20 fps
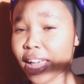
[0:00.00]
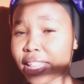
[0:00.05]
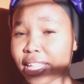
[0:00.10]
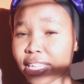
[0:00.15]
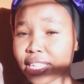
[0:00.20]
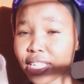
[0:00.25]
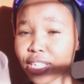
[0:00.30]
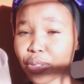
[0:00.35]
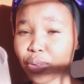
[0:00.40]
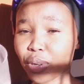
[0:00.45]

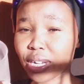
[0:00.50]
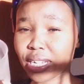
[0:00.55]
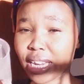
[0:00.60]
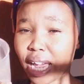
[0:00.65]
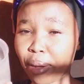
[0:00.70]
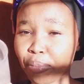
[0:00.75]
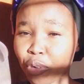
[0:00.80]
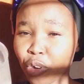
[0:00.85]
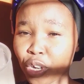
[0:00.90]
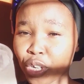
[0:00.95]
this is what
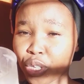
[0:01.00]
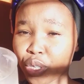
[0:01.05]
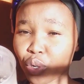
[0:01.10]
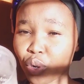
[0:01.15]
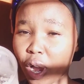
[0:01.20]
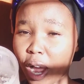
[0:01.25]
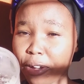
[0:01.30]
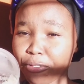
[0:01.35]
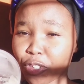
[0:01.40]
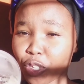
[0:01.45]
i'm going
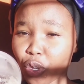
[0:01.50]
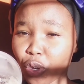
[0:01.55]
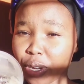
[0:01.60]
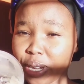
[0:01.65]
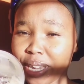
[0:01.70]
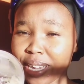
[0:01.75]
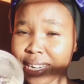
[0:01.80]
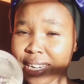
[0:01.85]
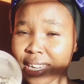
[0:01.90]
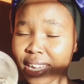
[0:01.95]
to have
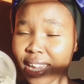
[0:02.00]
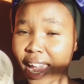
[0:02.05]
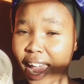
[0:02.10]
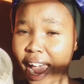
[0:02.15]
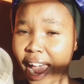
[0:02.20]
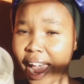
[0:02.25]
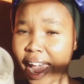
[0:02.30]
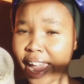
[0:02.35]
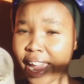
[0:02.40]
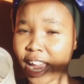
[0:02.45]
so in here
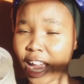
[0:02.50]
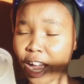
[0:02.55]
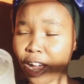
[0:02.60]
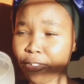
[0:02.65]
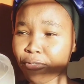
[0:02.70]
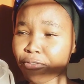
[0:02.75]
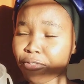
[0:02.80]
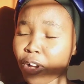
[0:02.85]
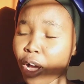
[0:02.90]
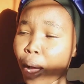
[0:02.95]
i
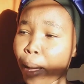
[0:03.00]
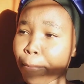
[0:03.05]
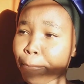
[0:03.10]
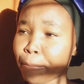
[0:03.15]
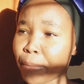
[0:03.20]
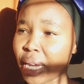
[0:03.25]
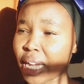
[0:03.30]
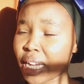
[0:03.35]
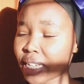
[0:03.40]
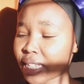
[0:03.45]
have
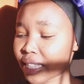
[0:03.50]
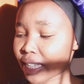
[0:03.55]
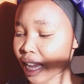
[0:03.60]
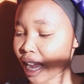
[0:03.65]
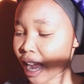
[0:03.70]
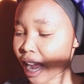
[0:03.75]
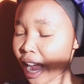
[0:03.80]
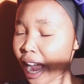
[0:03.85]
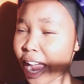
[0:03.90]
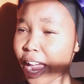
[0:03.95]
mixed
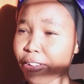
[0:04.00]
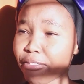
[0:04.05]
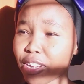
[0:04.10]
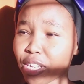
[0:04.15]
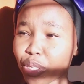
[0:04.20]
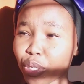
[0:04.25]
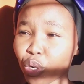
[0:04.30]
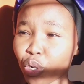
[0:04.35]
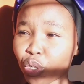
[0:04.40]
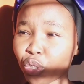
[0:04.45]
uh, i
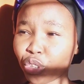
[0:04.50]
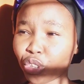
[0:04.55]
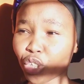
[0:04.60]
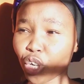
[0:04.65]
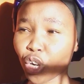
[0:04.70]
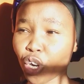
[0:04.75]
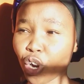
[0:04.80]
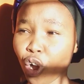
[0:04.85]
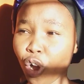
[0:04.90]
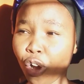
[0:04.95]
have a
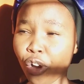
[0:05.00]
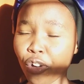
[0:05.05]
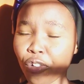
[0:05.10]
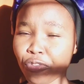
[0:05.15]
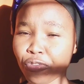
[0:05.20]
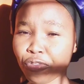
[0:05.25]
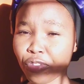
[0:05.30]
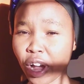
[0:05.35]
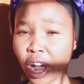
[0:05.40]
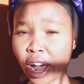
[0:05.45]
solution
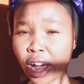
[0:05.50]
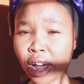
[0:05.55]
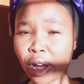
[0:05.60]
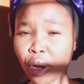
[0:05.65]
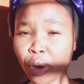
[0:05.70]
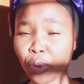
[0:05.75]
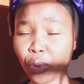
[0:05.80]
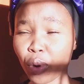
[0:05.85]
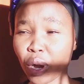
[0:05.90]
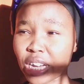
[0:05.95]
of
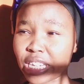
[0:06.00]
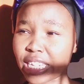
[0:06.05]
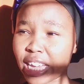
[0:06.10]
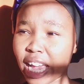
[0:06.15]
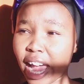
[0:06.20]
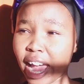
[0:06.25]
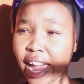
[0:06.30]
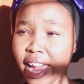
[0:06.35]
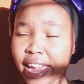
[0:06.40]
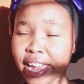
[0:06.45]
uh,
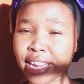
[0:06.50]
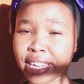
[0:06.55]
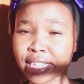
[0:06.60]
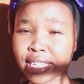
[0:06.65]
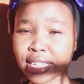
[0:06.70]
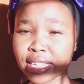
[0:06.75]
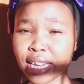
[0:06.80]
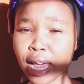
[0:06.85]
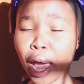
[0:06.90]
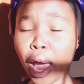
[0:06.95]
water
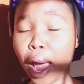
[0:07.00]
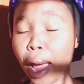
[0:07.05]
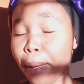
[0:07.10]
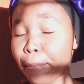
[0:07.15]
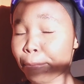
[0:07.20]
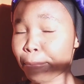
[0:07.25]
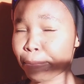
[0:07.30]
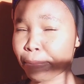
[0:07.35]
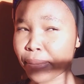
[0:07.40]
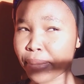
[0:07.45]
and
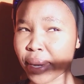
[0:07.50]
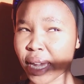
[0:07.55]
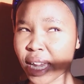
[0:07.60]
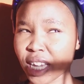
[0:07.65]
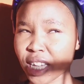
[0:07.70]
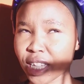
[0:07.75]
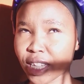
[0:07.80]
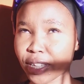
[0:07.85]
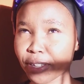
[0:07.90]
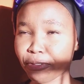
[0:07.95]

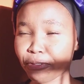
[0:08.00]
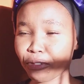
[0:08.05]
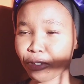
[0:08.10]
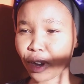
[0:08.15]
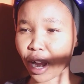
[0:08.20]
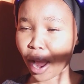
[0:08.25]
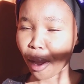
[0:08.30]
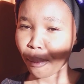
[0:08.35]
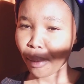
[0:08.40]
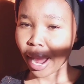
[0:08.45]
maize
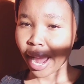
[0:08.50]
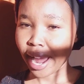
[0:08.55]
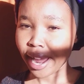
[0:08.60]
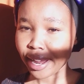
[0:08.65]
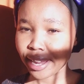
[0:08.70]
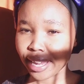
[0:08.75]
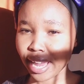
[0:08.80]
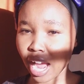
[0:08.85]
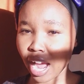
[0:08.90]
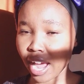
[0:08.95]

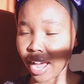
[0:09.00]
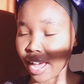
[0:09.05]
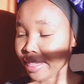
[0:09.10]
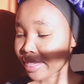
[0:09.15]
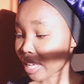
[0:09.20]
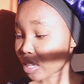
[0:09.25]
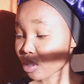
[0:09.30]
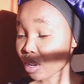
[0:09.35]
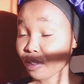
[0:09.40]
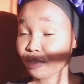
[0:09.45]
flour yeah
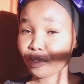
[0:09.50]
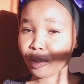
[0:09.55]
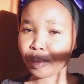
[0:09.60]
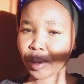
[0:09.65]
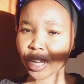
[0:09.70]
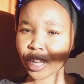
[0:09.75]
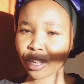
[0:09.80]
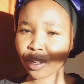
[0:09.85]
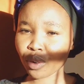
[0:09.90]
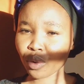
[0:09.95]
that one for
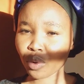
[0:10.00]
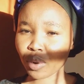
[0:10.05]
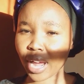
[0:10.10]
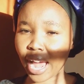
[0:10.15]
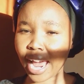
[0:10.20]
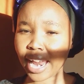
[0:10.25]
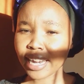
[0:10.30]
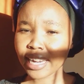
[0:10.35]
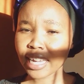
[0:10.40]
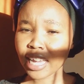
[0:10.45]
making
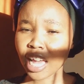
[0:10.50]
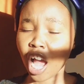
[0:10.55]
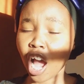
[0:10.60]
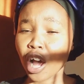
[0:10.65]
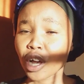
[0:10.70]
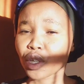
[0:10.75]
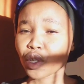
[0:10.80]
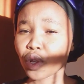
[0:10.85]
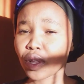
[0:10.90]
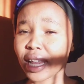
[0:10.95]
ugali
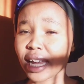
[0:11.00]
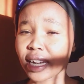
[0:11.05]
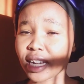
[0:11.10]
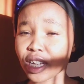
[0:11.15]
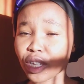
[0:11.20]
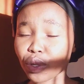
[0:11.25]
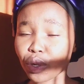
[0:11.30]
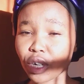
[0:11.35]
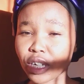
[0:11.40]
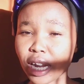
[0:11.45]
so that
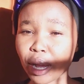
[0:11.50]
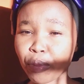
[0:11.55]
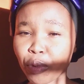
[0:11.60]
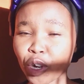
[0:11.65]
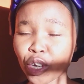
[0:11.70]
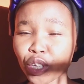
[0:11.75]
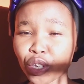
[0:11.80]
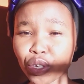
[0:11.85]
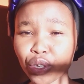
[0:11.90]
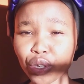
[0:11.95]
is what i'm
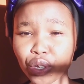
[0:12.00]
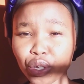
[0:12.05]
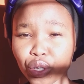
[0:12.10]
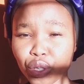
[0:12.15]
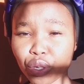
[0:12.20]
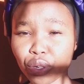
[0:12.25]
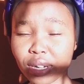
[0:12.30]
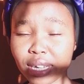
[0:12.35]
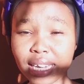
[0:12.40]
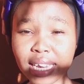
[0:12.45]
going to use
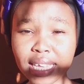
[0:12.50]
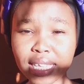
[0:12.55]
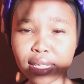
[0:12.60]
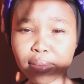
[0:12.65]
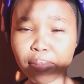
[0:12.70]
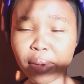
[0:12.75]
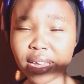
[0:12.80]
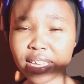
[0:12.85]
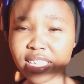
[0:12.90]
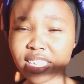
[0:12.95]
to
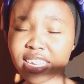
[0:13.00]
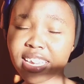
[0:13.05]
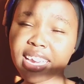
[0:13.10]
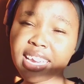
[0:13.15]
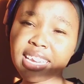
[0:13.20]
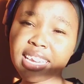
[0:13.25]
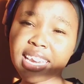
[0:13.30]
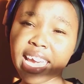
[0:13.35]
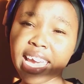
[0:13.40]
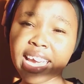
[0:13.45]
cleanse my
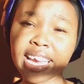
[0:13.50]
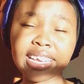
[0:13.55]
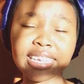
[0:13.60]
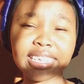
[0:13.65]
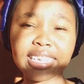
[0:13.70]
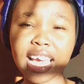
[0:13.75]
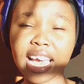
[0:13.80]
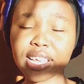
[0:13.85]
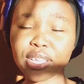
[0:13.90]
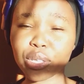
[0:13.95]
skin and
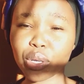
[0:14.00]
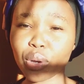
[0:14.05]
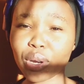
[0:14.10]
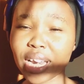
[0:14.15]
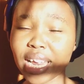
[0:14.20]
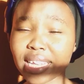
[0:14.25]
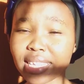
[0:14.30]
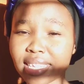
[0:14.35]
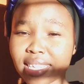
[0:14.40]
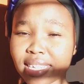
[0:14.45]
yeah so
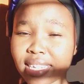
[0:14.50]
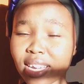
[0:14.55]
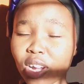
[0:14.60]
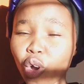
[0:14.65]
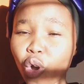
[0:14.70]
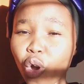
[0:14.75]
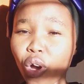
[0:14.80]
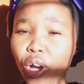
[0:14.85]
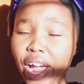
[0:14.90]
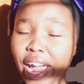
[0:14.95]
let's
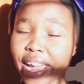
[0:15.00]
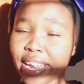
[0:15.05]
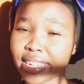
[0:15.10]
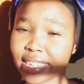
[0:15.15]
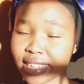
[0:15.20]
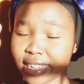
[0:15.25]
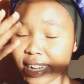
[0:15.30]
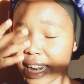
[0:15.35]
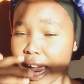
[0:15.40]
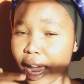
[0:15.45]
go
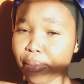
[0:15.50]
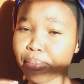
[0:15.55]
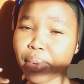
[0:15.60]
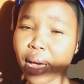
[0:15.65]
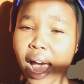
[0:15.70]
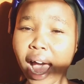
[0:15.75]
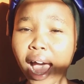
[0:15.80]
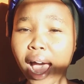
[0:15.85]
and scrub